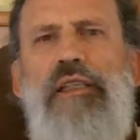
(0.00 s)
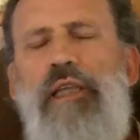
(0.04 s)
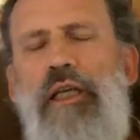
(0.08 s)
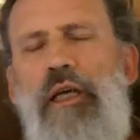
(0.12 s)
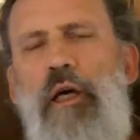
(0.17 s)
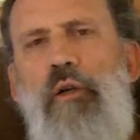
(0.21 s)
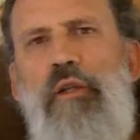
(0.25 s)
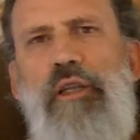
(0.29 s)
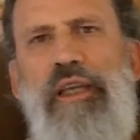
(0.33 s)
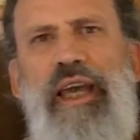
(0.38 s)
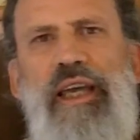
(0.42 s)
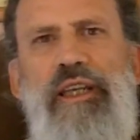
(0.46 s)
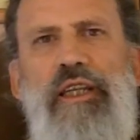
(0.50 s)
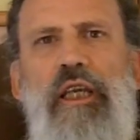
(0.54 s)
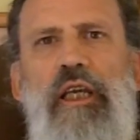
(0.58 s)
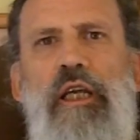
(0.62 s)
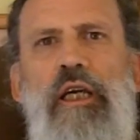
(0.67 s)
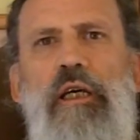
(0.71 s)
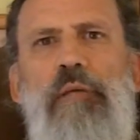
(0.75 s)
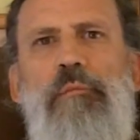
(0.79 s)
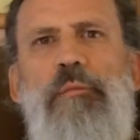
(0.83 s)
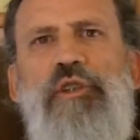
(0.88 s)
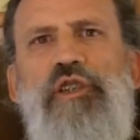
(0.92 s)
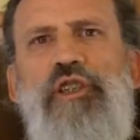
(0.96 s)
They go to the A T
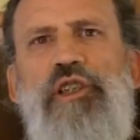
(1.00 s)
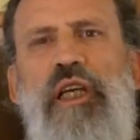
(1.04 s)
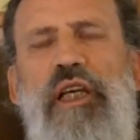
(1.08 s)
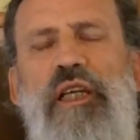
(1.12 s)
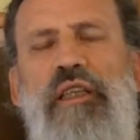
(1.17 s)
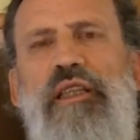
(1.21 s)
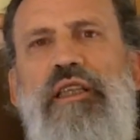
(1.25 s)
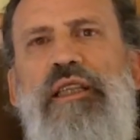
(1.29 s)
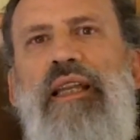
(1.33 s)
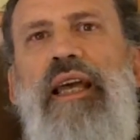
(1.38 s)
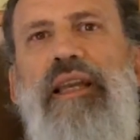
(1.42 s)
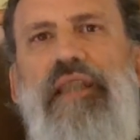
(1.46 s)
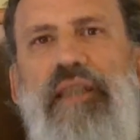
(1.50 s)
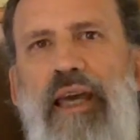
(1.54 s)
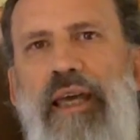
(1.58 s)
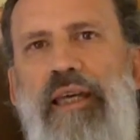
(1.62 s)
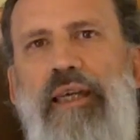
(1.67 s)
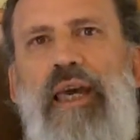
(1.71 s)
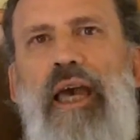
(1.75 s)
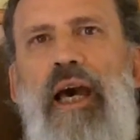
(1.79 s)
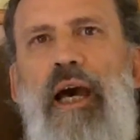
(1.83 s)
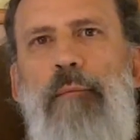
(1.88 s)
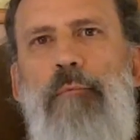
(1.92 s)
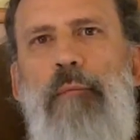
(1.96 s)
M machine, then they
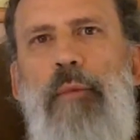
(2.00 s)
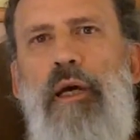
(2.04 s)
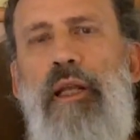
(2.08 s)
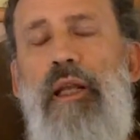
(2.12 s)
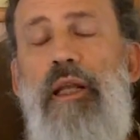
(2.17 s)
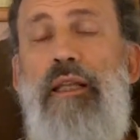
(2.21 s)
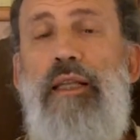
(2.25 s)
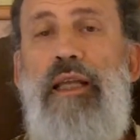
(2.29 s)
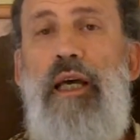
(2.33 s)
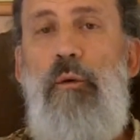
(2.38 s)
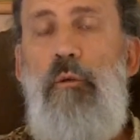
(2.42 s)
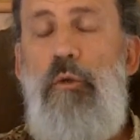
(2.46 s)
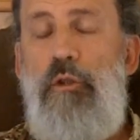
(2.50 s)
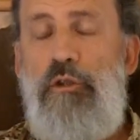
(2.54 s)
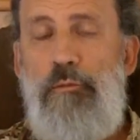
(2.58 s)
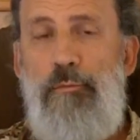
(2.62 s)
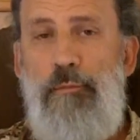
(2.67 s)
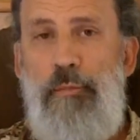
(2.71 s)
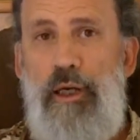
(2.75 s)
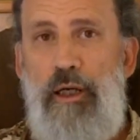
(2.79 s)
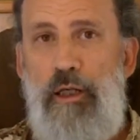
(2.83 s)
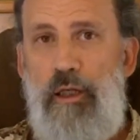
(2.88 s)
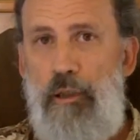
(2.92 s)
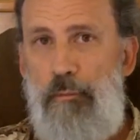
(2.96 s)
take out money that was
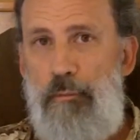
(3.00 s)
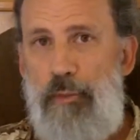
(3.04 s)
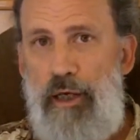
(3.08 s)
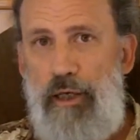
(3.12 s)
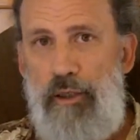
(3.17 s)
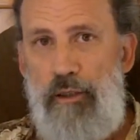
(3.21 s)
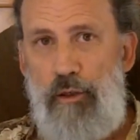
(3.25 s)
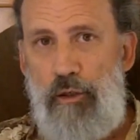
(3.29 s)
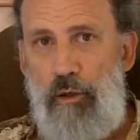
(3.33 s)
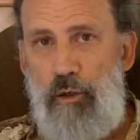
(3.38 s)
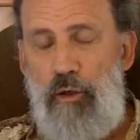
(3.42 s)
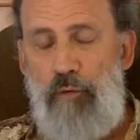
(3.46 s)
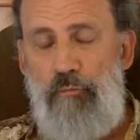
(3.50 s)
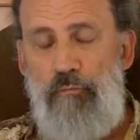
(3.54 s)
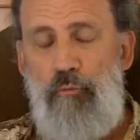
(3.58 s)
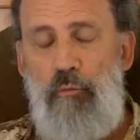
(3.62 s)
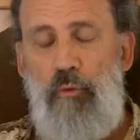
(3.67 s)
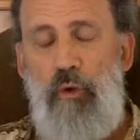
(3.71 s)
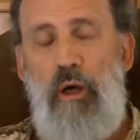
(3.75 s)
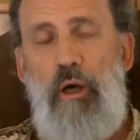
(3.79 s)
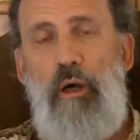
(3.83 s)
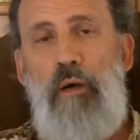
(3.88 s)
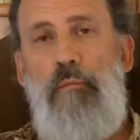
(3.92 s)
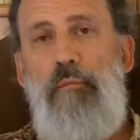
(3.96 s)
meant to pay their
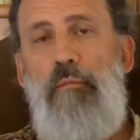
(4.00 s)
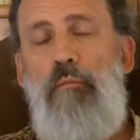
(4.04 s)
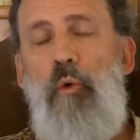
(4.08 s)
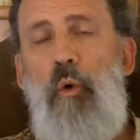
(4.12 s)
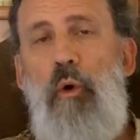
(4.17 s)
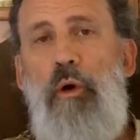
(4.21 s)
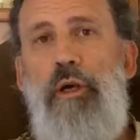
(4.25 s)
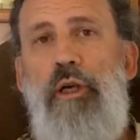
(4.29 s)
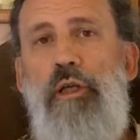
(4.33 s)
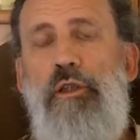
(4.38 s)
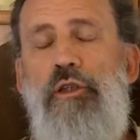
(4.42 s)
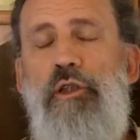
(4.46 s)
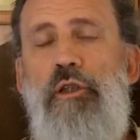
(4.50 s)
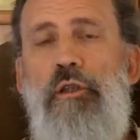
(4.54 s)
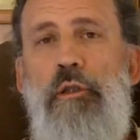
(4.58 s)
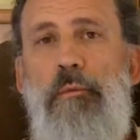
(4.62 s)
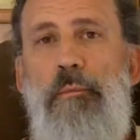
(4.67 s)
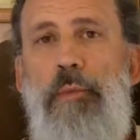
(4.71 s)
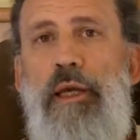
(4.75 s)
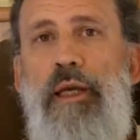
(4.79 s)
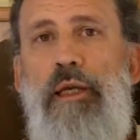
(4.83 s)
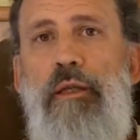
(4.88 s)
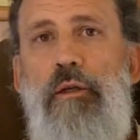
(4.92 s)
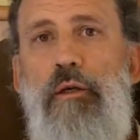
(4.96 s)
uh, mortgage or to
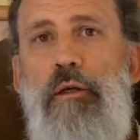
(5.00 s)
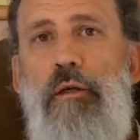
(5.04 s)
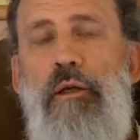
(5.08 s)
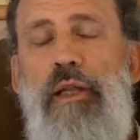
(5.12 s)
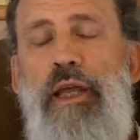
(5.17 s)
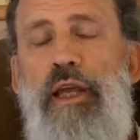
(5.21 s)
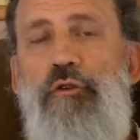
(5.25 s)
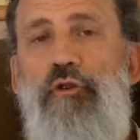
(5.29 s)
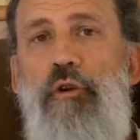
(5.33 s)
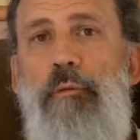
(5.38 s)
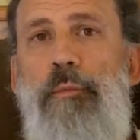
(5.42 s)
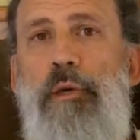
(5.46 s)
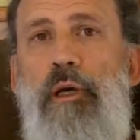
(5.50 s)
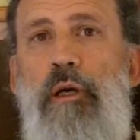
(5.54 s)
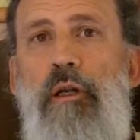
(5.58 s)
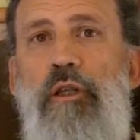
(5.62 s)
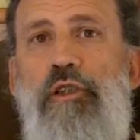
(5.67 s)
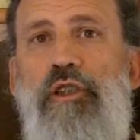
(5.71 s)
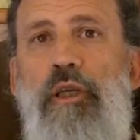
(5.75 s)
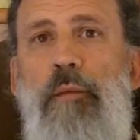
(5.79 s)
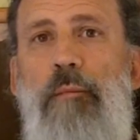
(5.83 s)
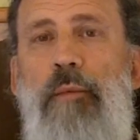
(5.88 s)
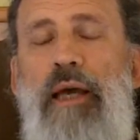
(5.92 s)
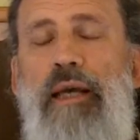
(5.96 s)
pay their electric bill or
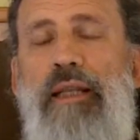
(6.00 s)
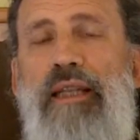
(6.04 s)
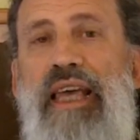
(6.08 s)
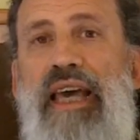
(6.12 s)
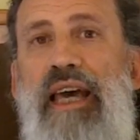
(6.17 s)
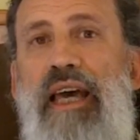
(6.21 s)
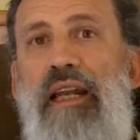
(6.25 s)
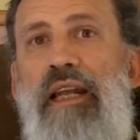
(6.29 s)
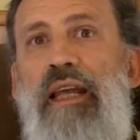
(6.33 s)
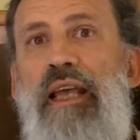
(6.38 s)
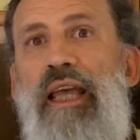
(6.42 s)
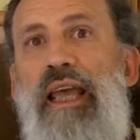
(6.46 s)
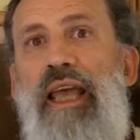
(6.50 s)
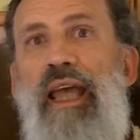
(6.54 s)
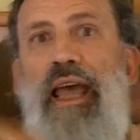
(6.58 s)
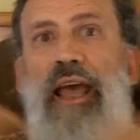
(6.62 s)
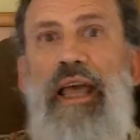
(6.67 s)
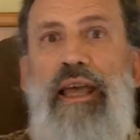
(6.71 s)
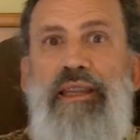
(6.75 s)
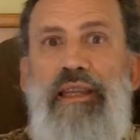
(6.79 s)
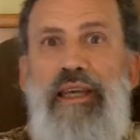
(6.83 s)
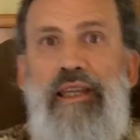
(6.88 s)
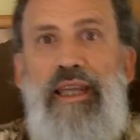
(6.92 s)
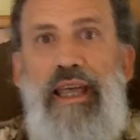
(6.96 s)
something like that,
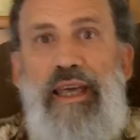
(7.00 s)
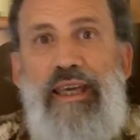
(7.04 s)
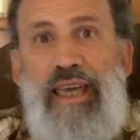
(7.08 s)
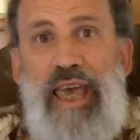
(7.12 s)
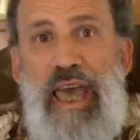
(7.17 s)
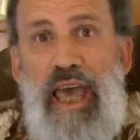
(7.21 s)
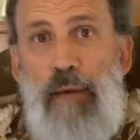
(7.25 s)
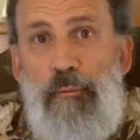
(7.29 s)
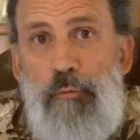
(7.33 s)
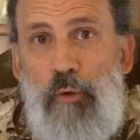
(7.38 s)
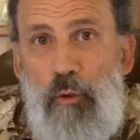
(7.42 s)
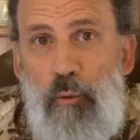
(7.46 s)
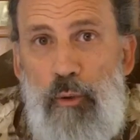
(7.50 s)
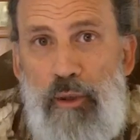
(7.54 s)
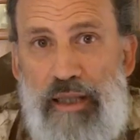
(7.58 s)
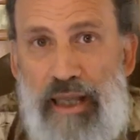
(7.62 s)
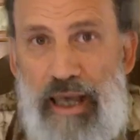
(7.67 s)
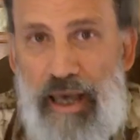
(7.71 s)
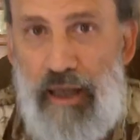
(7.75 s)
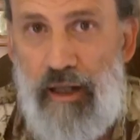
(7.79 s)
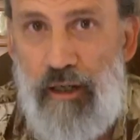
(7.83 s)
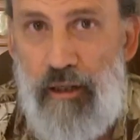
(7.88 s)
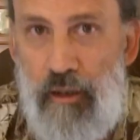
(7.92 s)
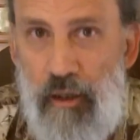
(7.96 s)
and then they gamble with
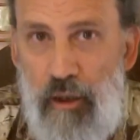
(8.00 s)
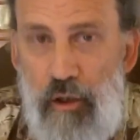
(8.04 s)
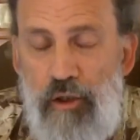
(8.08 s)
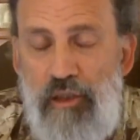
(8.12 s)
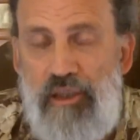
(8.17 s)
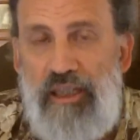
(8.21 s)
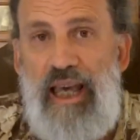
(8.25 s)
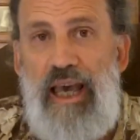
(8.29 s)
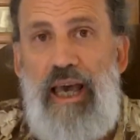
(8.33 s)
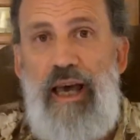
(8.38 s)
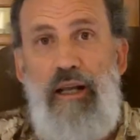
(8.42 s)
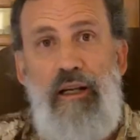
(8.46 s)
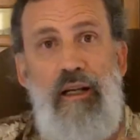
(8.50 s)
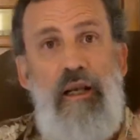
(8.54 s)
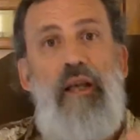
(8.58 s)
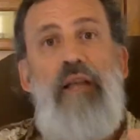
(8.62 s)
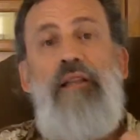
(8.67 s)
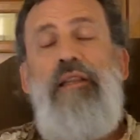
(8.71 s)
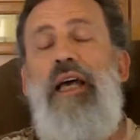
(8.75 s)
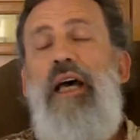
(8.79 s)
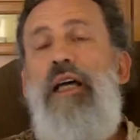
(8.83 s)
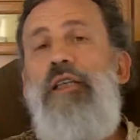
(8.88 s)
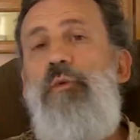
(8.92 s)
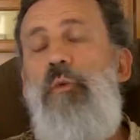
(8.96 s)
that and lose that.
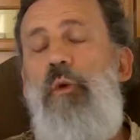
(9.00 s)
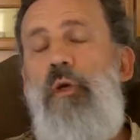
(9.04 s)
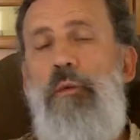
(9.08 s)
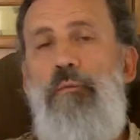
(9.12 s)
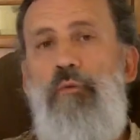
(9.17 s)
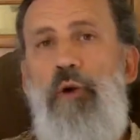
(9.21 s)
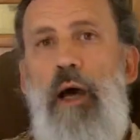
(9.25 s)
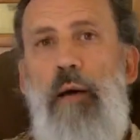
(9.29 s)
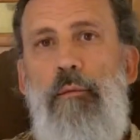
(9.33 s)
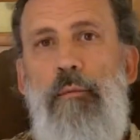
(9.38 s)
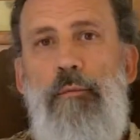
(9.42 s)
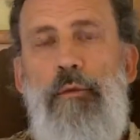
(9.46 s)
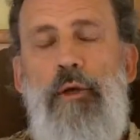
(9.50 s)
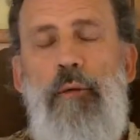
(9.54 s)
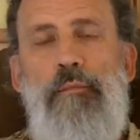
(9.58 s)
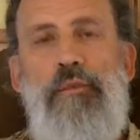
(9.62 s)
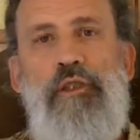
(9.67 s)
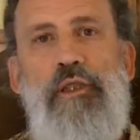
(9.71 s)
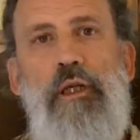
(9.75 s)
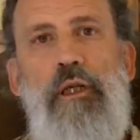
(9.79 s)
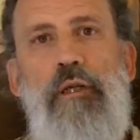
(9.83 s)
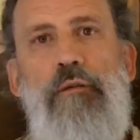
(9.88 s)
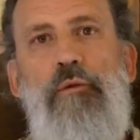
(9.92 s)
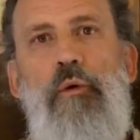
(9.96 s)
That's where the problem
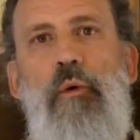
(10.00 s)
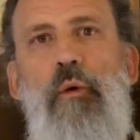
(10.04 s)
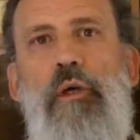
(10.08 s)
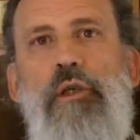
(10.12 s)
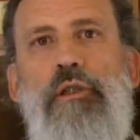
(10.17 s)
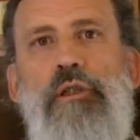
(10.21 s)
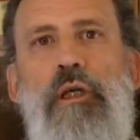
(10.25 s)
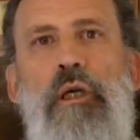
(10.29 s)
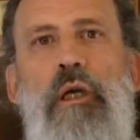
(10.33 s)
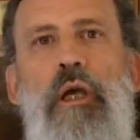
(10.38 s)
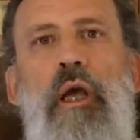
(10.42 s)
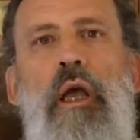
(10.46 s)
comes in, of course.